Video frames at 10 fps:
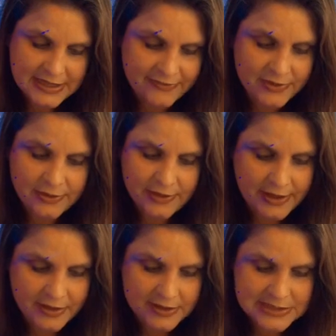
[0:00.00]
even though they
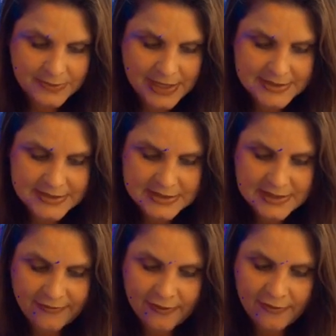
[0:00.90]
are expressed in
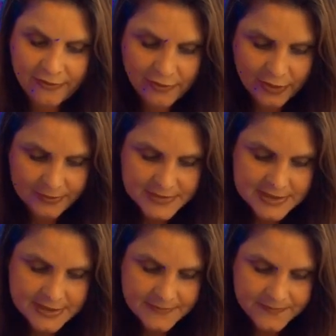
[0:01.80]
different forms